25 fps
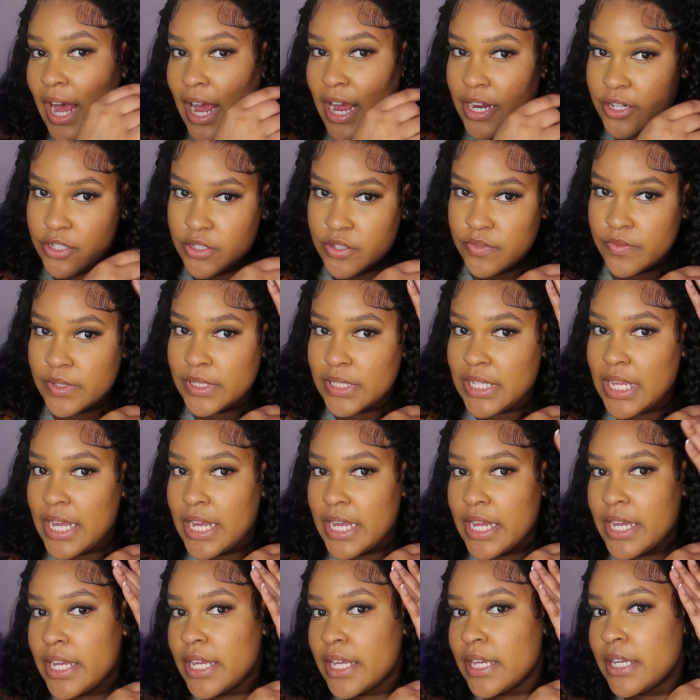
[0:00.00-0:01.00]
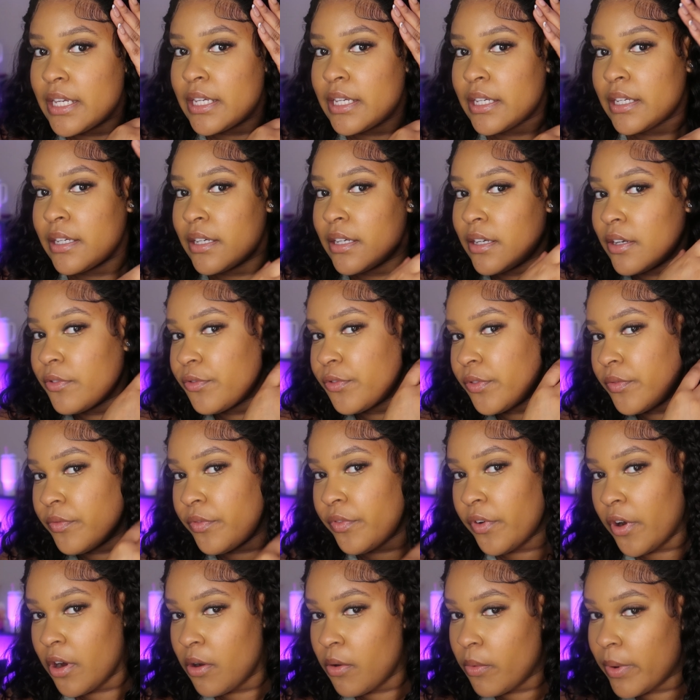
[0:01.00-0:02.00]
I just feel like
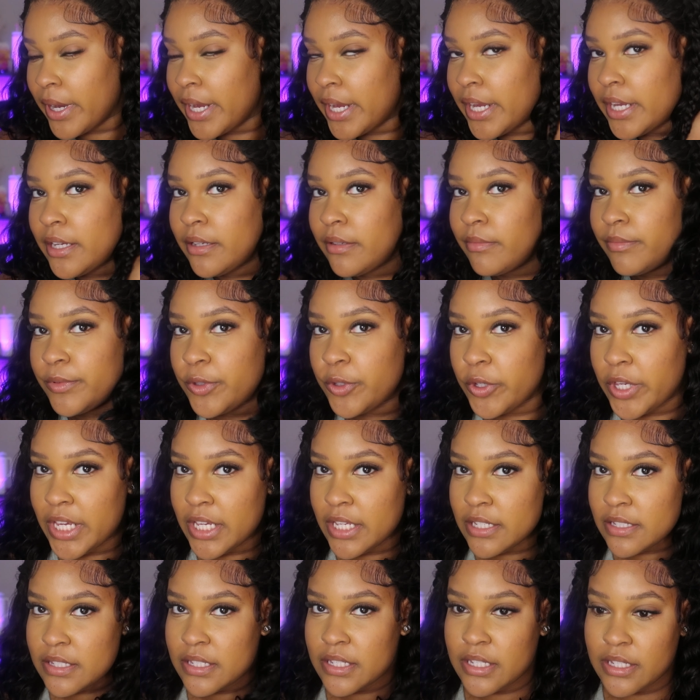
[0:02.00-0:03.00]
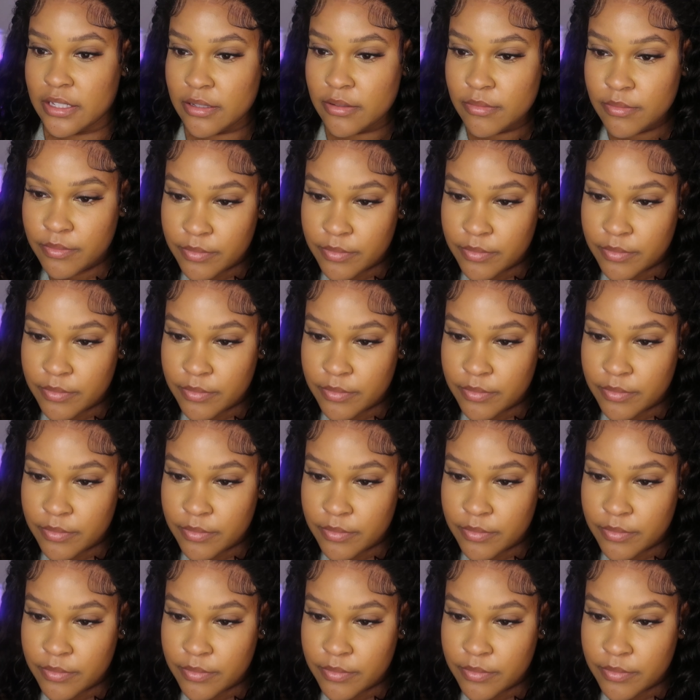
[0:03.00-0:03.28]
from far away you can't see it,